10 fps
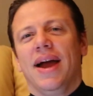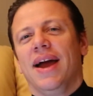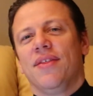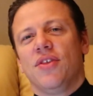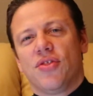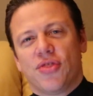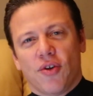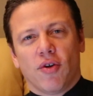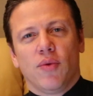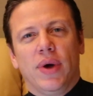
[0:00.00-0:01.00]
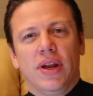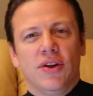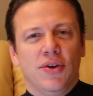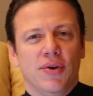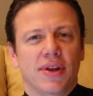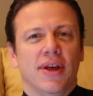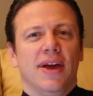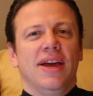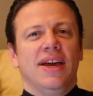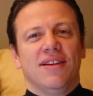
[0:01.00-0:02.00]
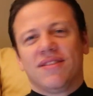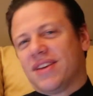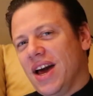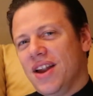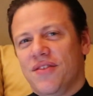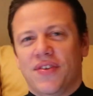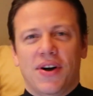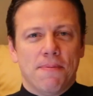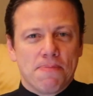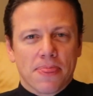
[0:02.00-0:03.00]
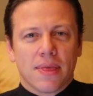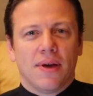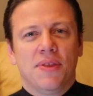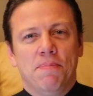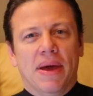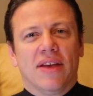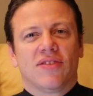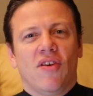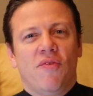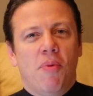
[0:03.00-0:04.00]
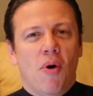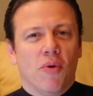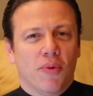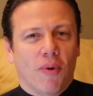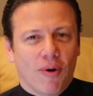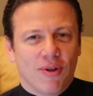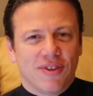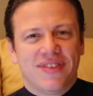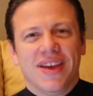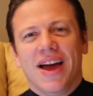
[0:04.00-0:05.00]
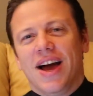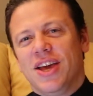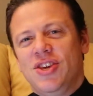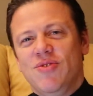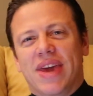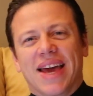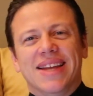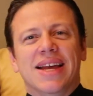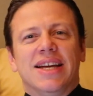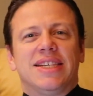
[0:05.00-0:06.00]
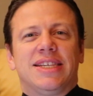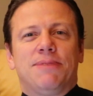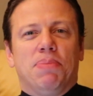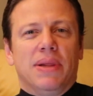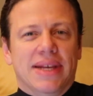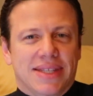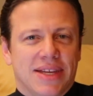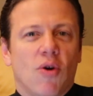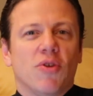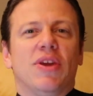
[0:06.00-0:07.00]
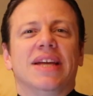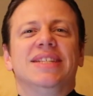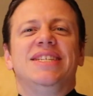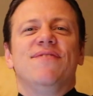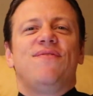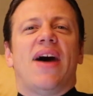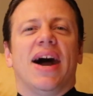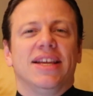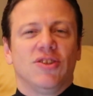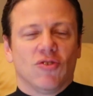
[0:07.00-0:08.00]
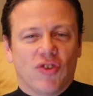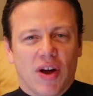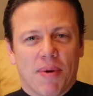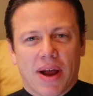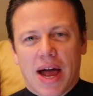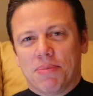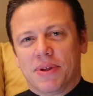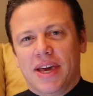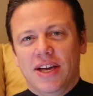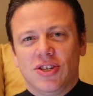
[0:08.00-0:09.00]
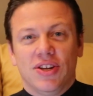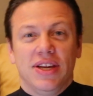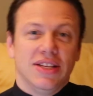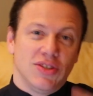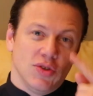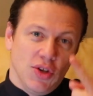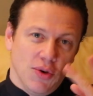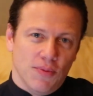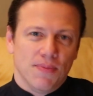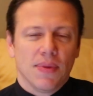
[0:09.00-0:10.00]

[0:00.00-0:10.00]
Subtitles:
And the third way to do it is kind of the best of both worlds. You can split, or you can divide your trademark application into 2.